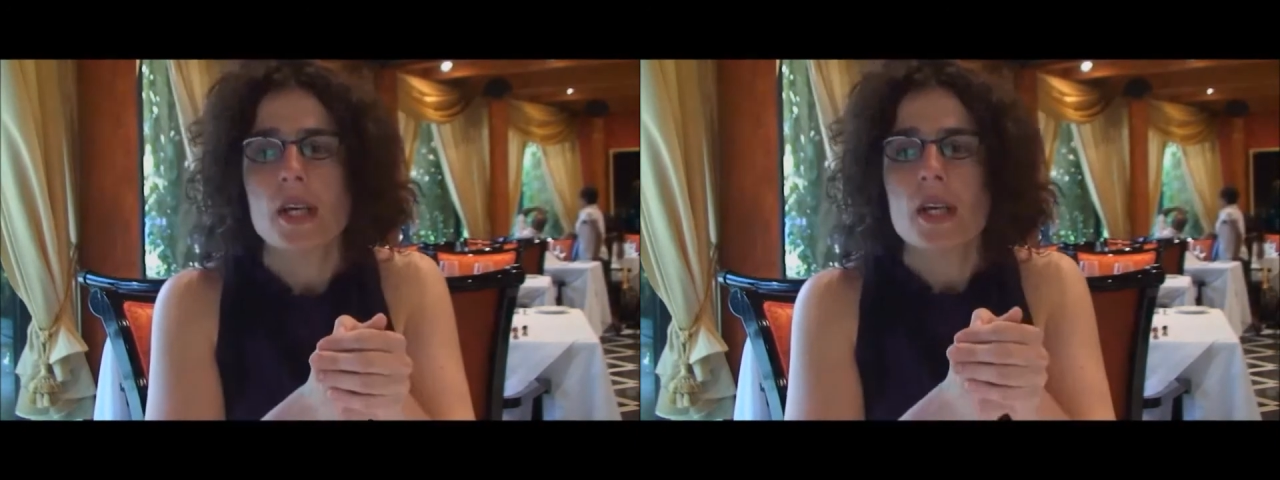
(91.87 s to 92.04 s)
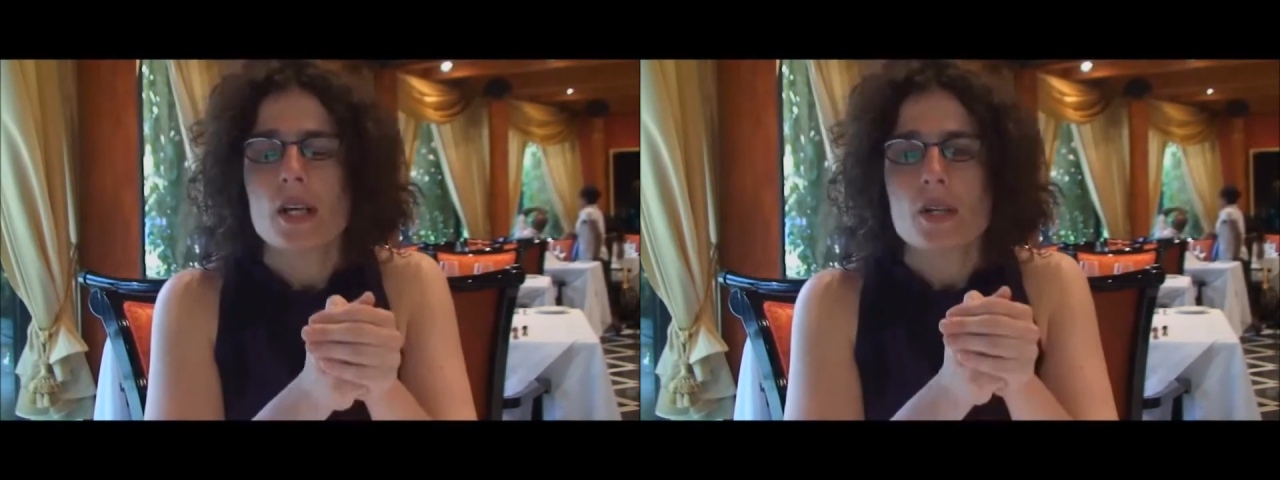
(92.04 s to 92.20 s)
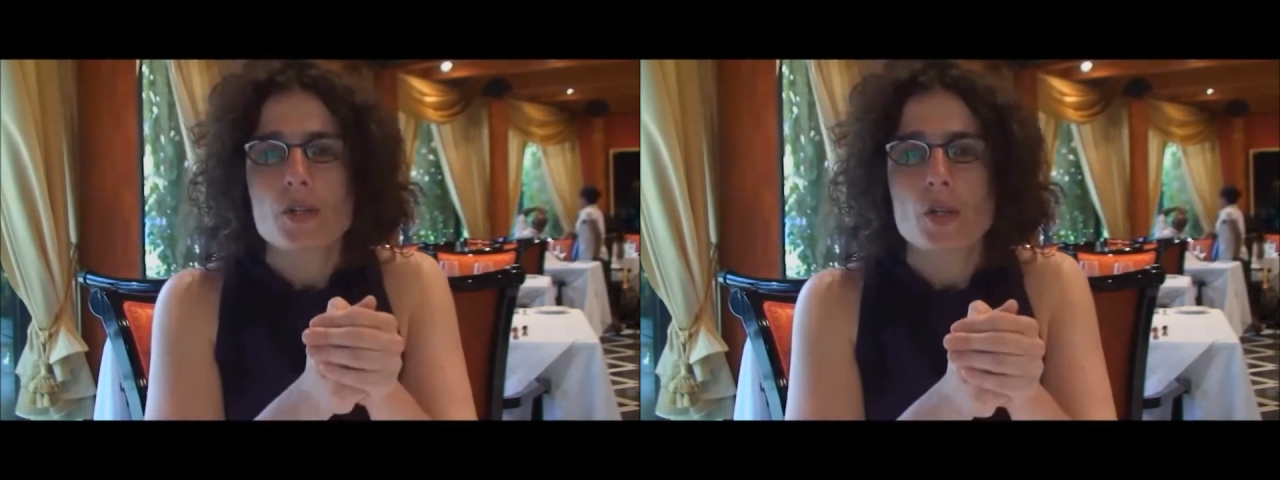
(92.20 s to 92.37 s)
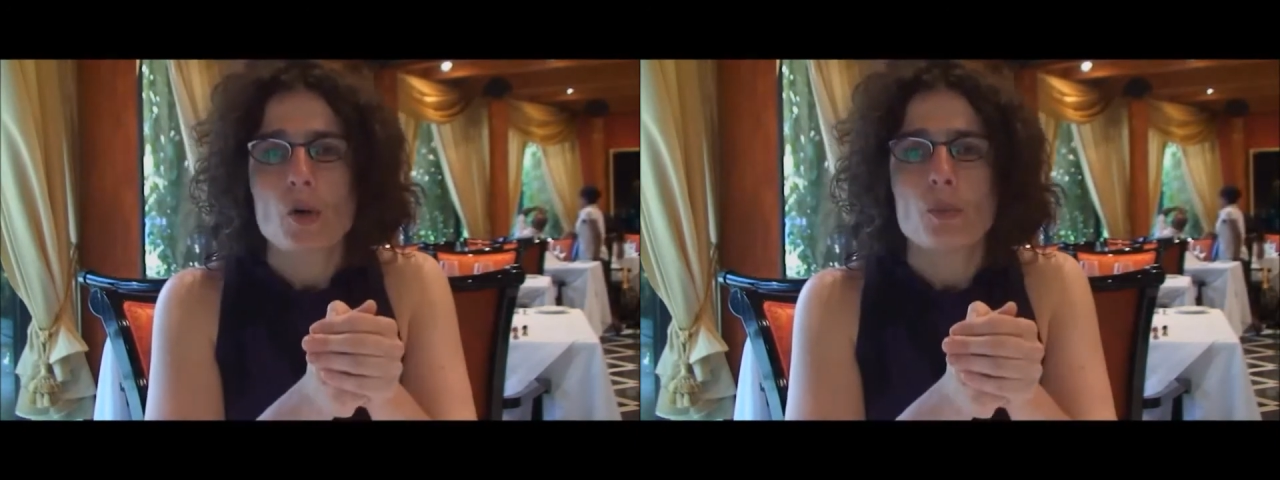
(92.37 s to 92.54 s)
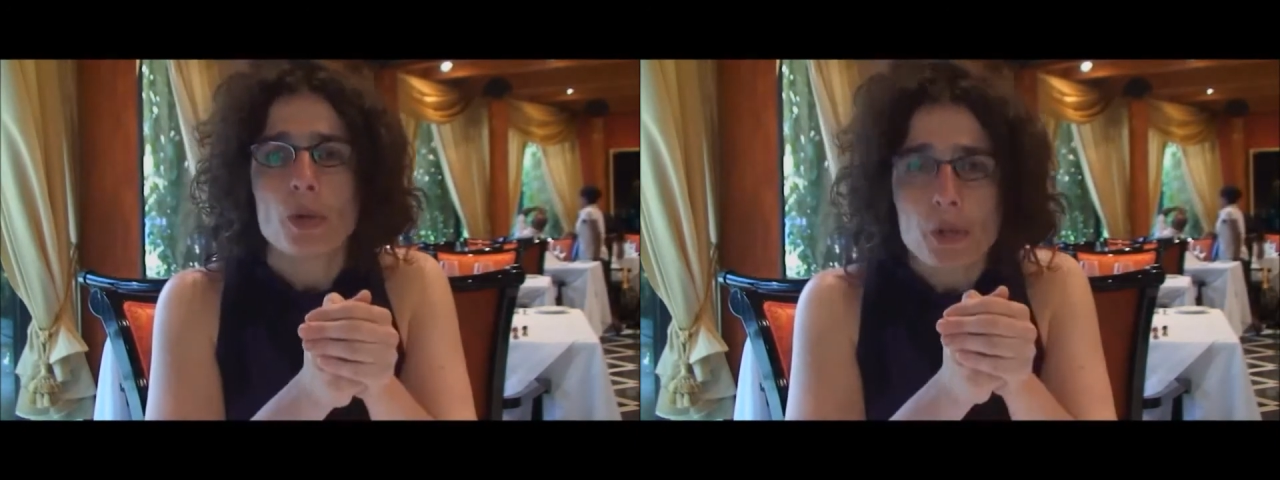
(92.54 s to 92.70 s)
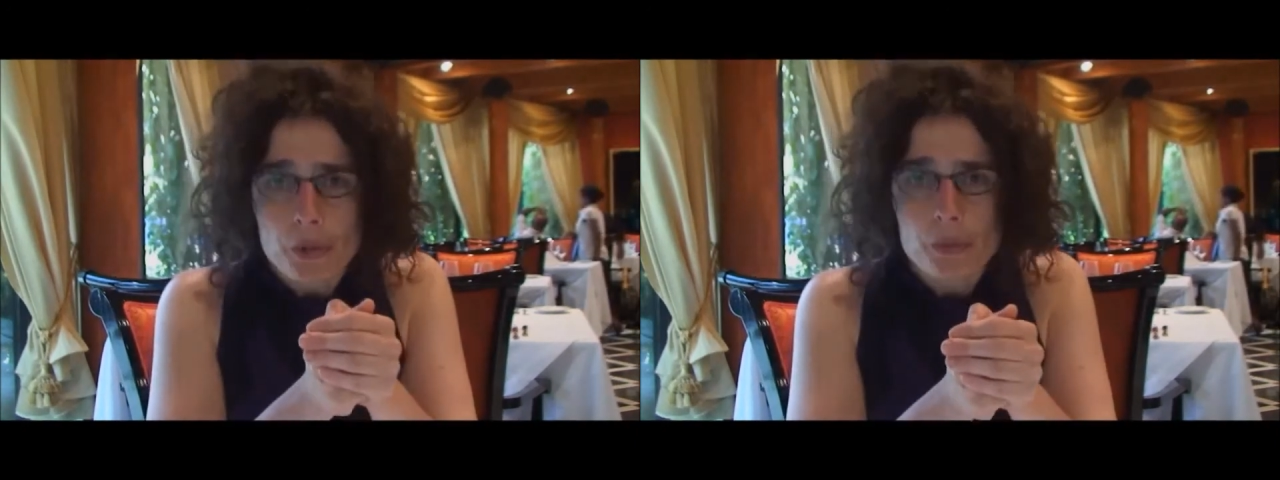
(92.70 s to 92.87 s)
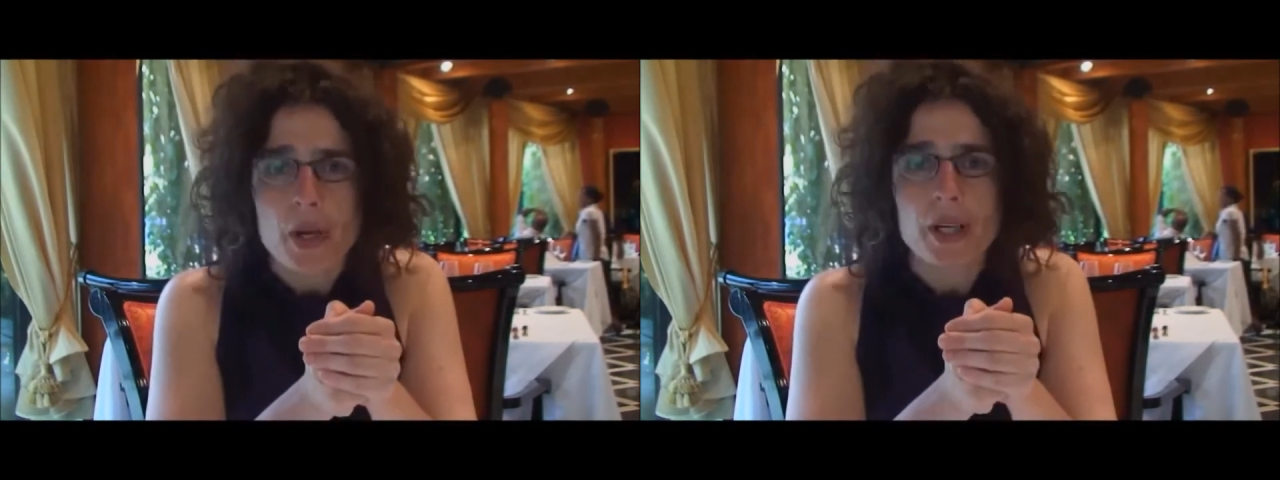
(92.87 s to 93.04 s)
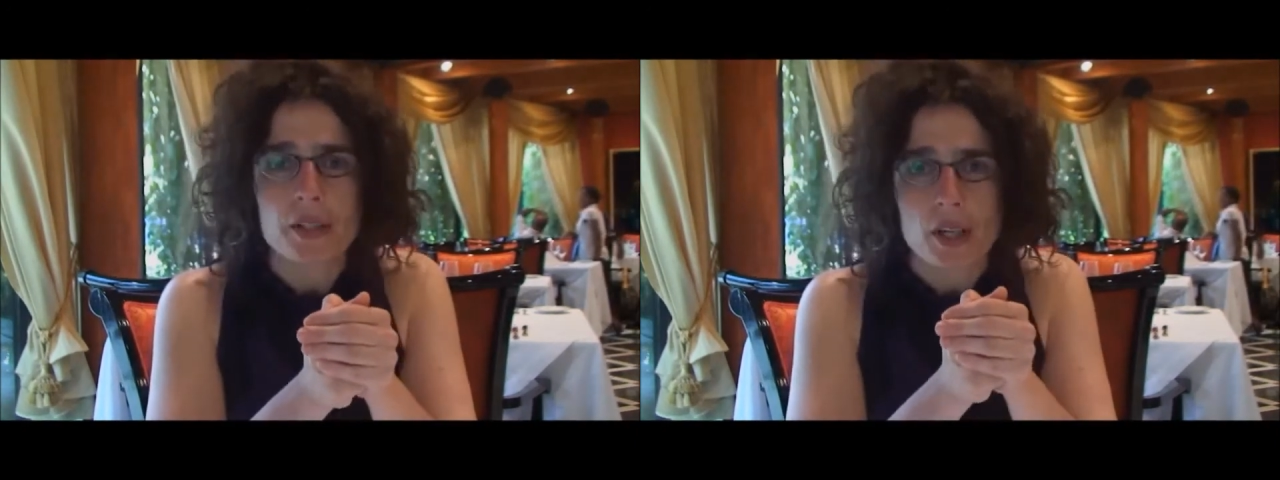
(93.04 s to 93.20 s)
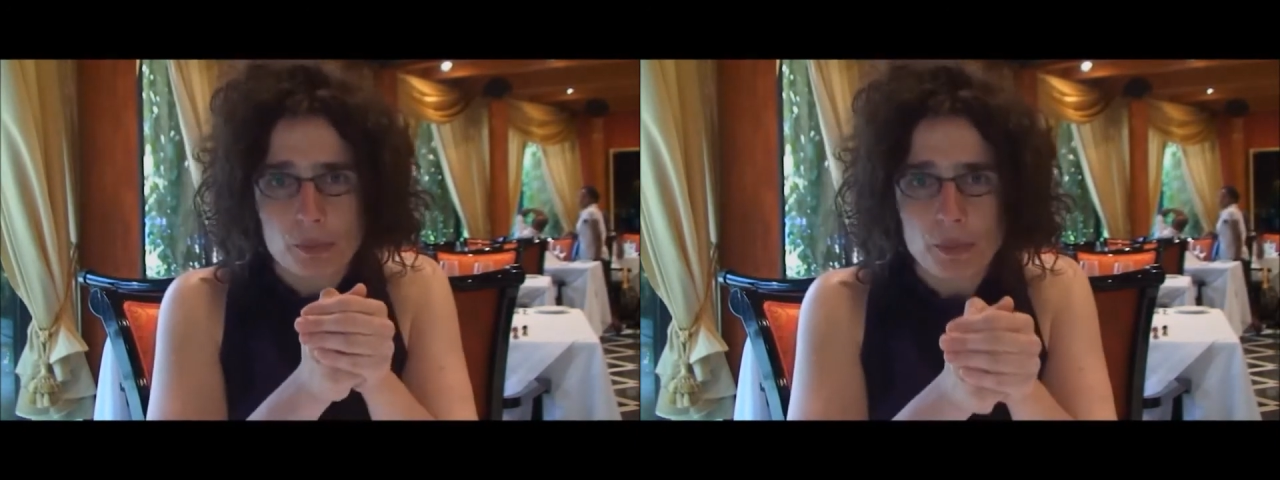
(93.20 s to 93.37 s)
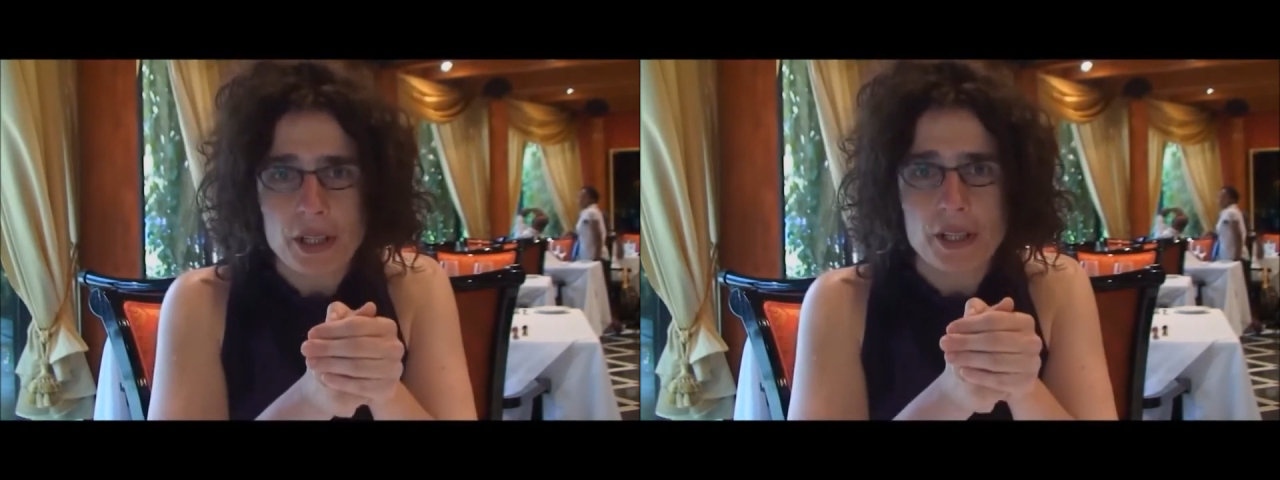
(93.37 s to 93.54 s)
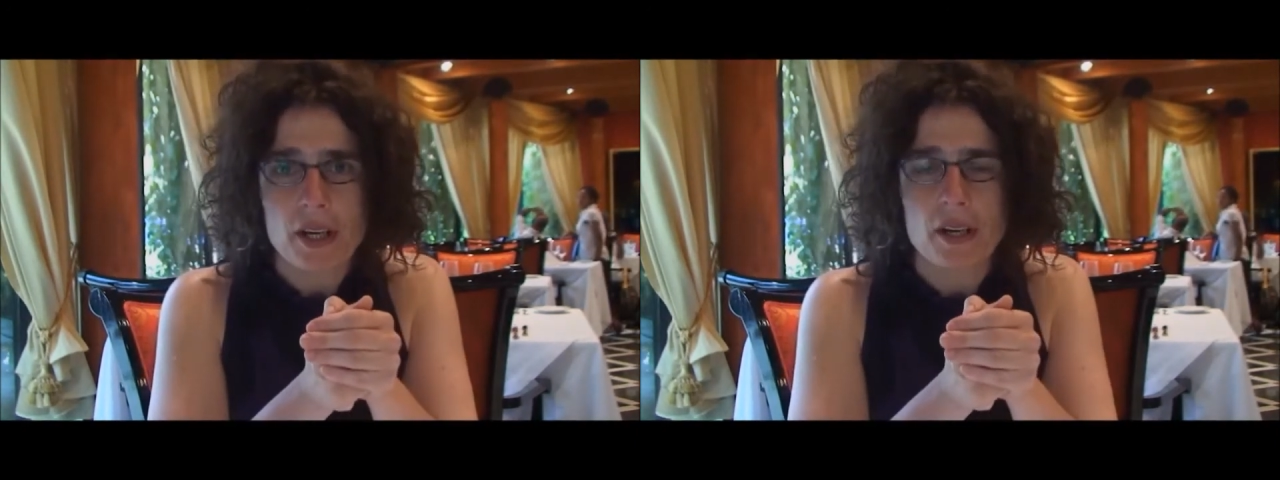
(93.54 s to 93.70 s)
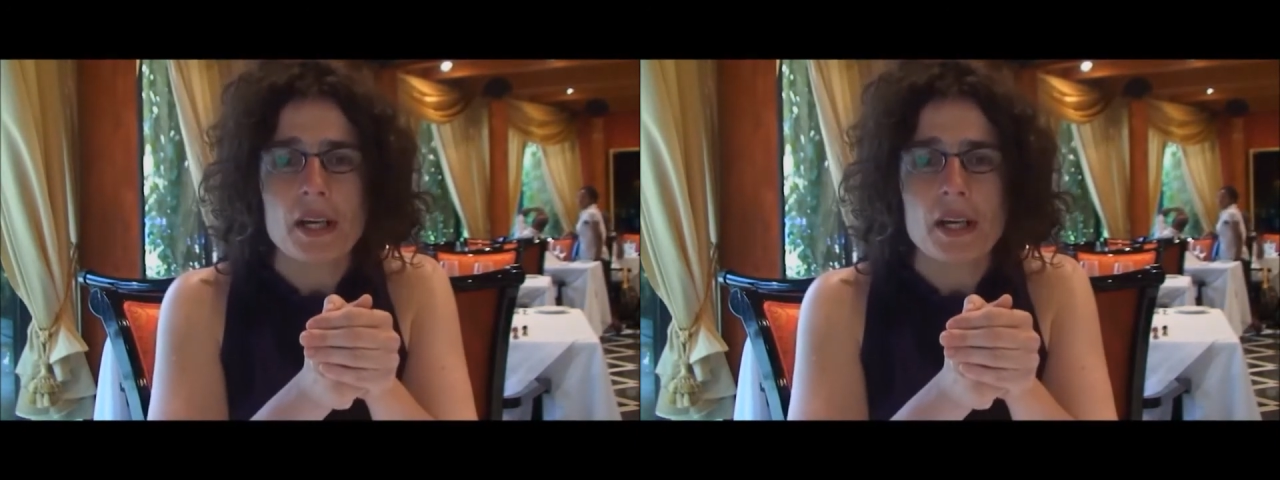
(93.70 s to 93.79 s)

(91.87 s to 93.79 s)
So Birthright Armenia